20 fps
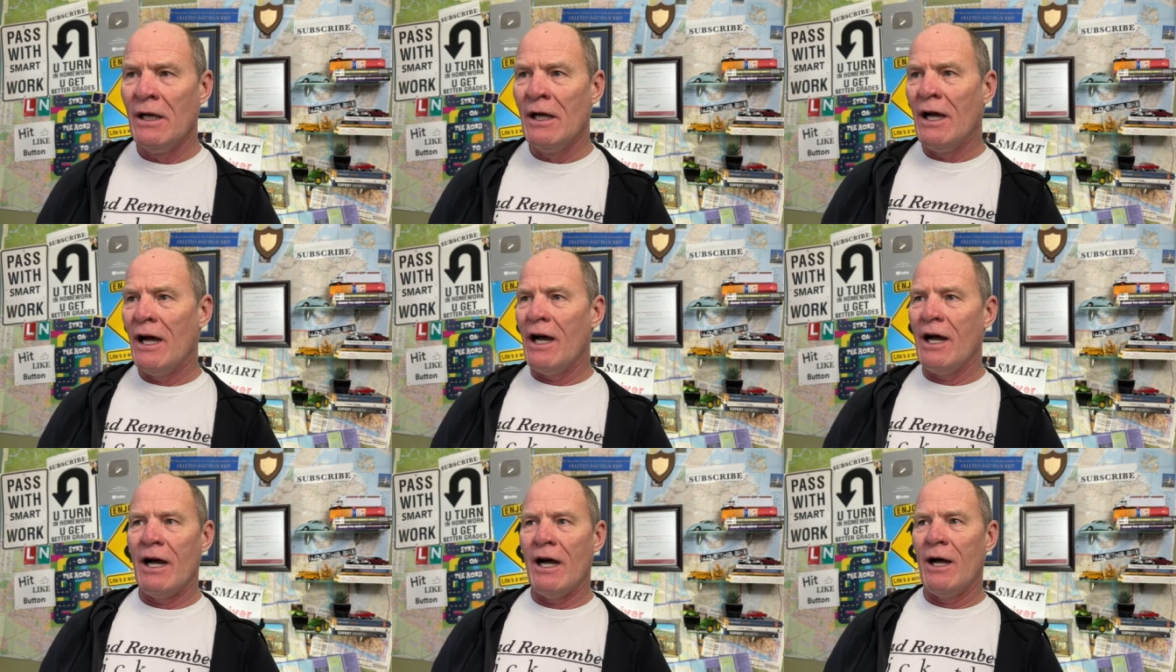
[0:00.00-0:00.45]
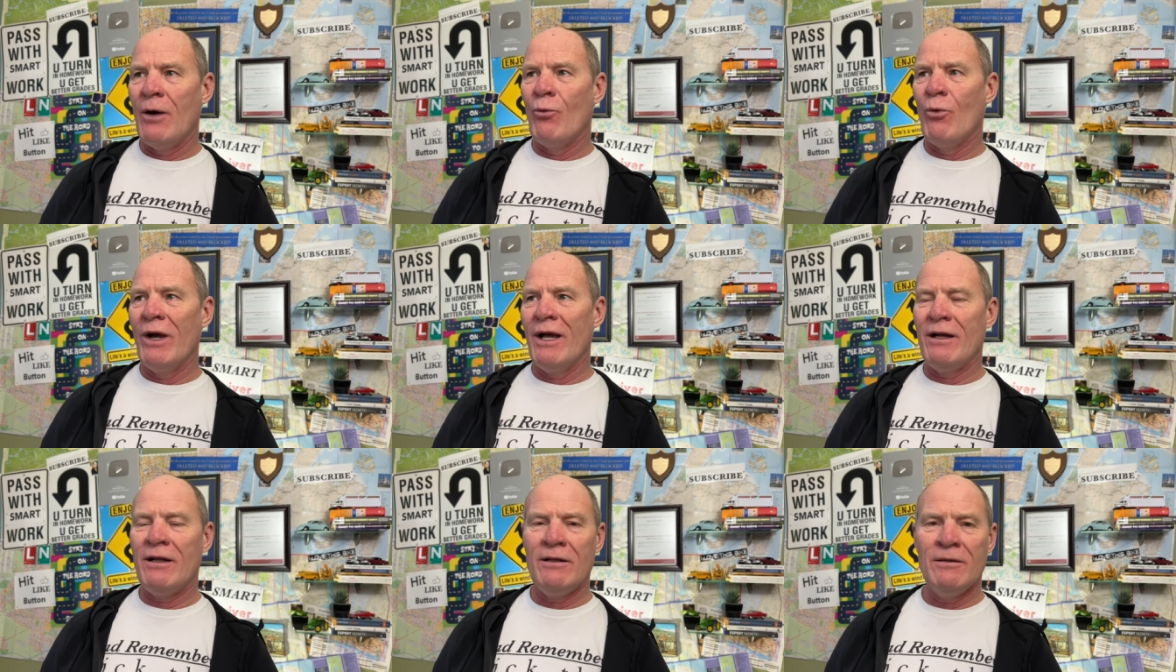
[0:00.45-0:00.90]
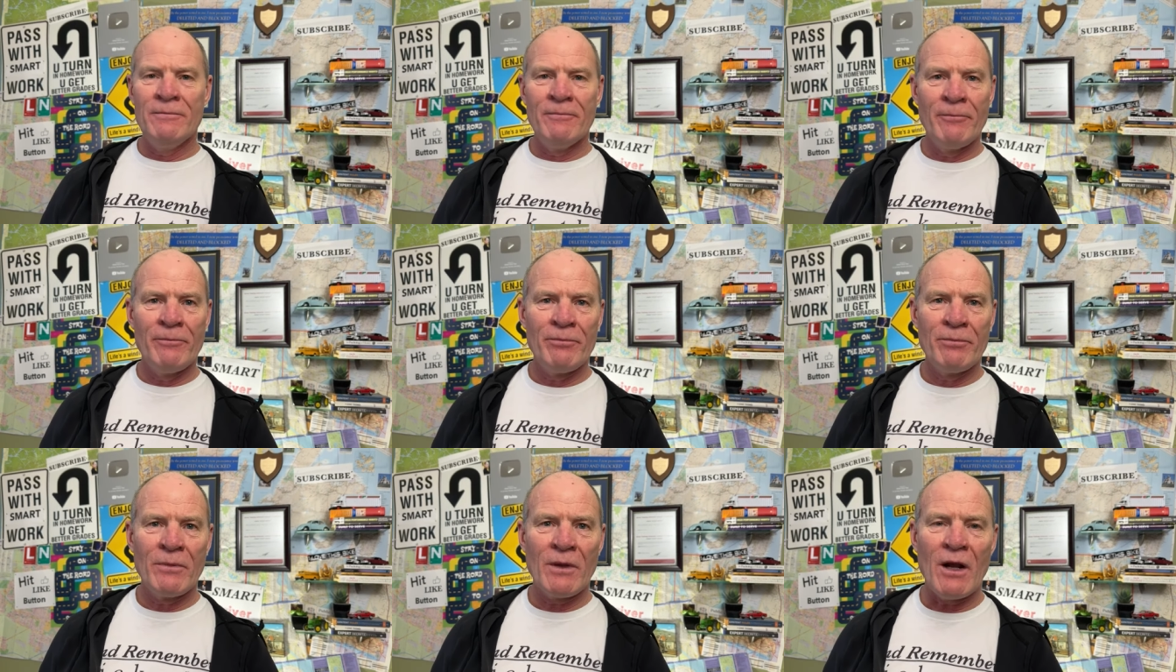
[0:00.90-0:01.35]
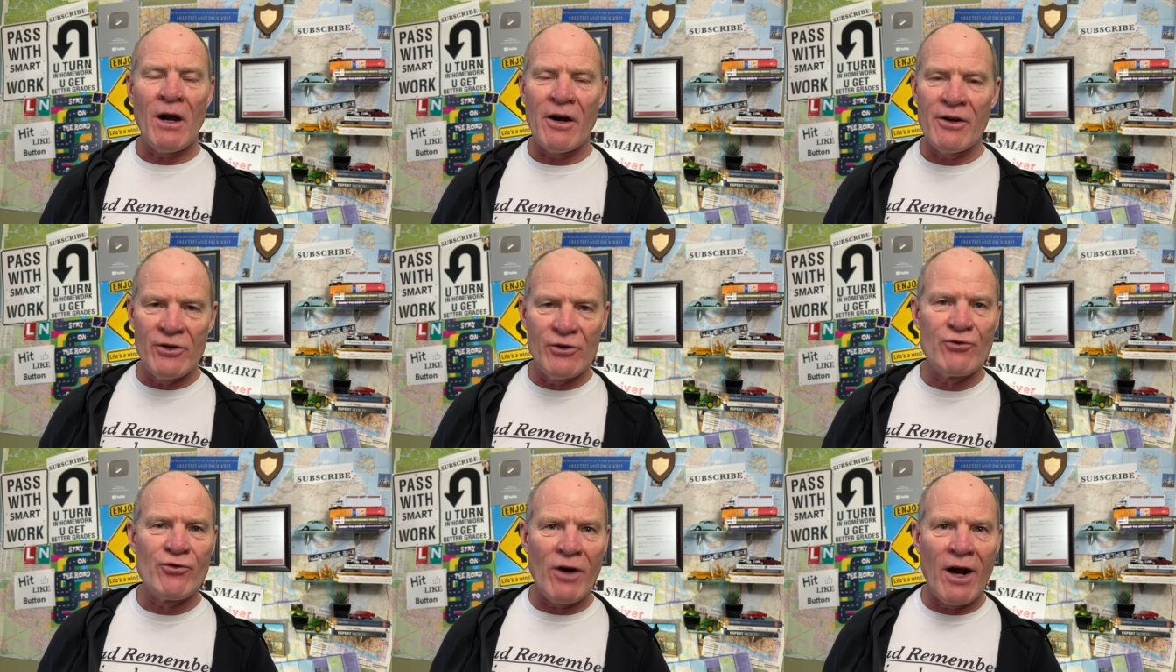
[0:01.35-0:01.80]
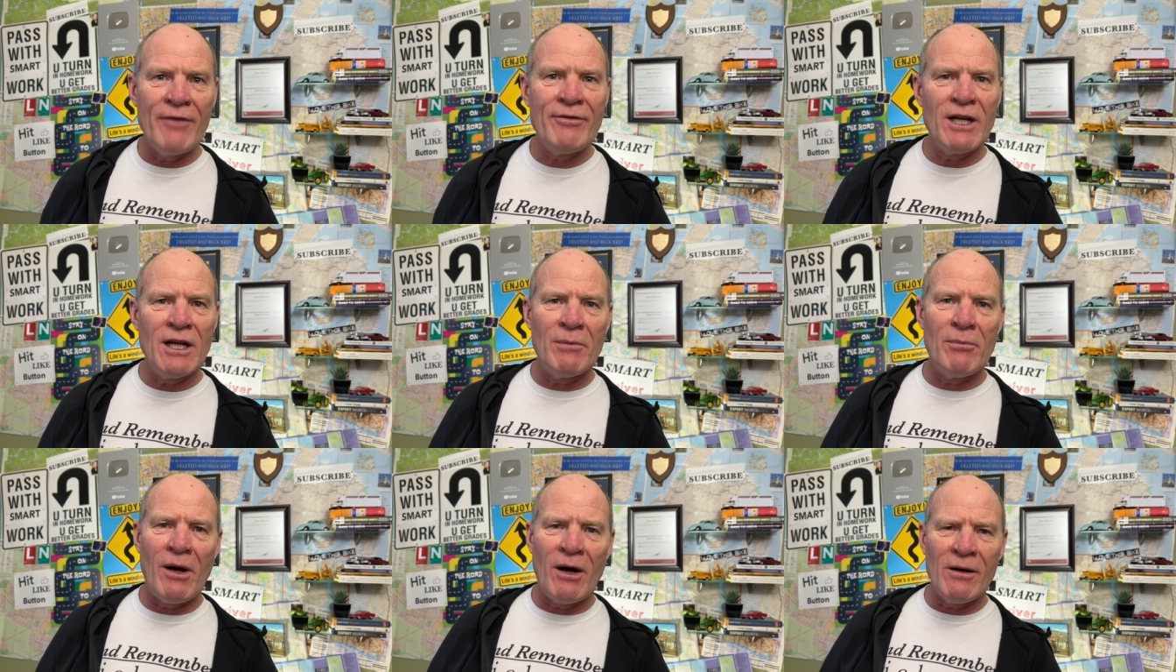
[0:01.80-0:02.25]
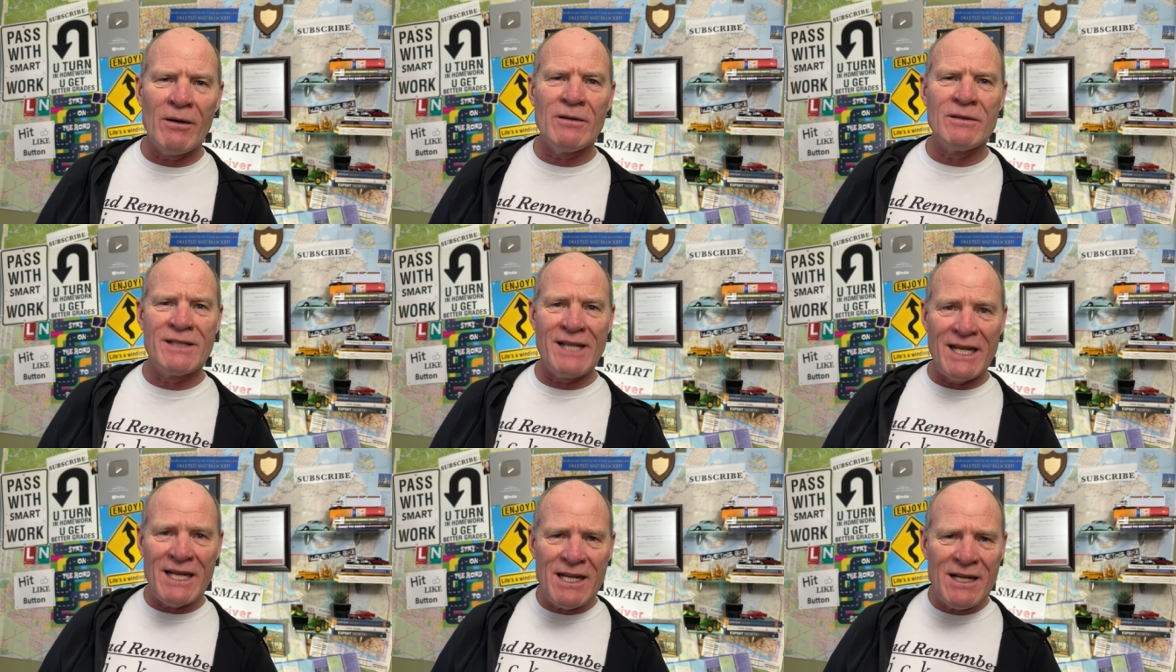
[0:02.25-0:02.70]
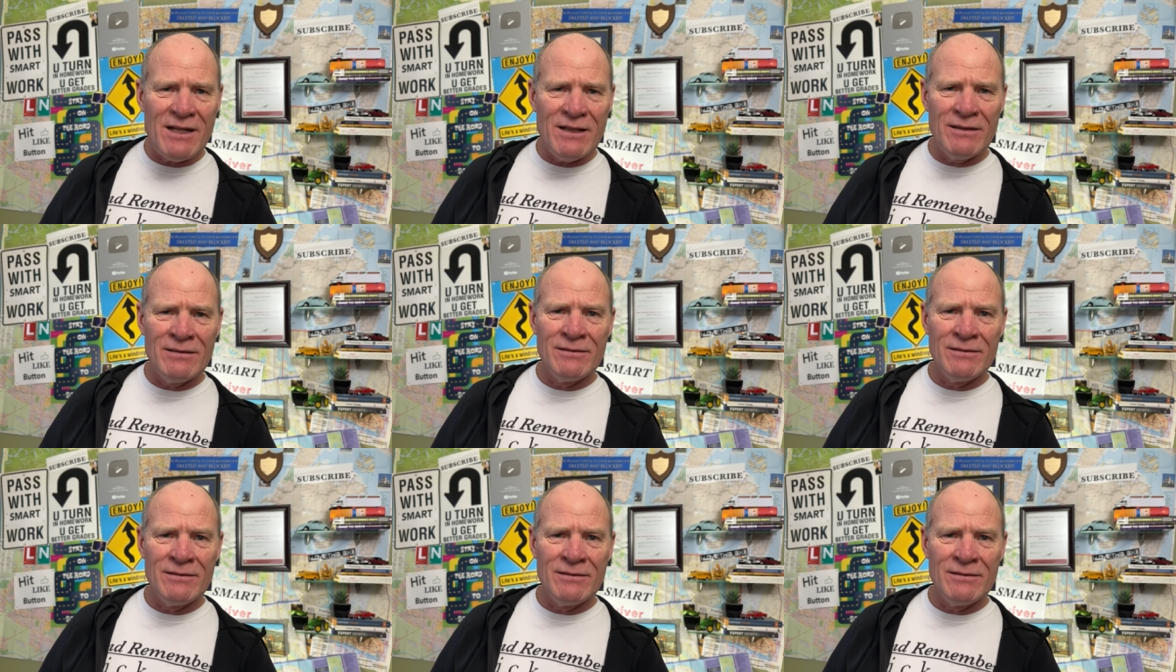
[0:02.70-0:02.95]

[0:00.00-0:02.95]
Uh, well, are you driving a Model T?